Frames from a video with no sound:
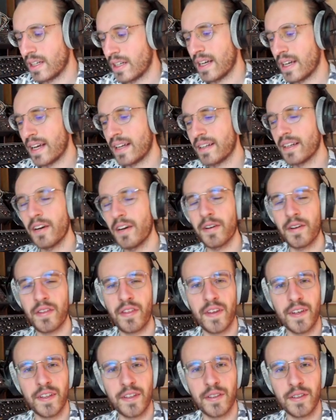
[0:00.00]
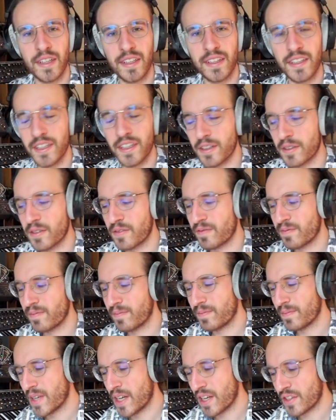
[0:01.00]
And now I think you can hear
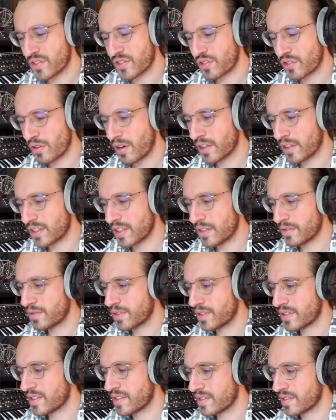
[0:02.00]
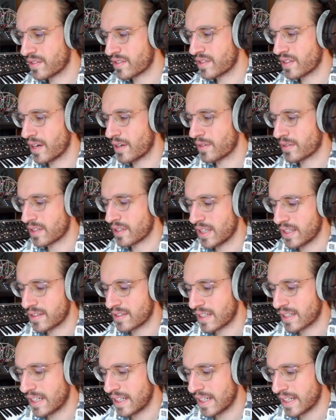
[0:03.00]
a strong difference in sound. Let's
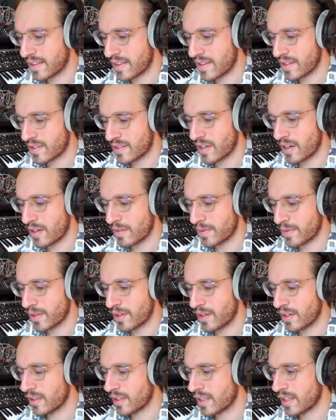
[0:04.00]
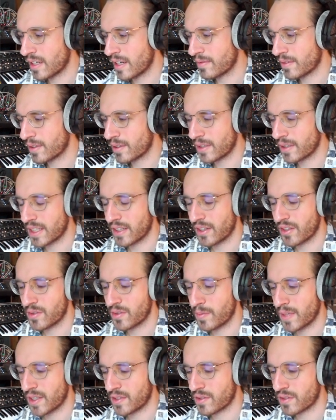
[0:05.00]
click this off and on and have a look at this
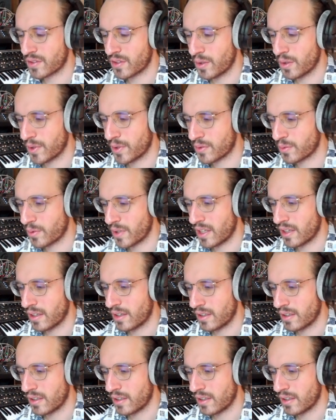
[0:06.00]
mixoscope as well.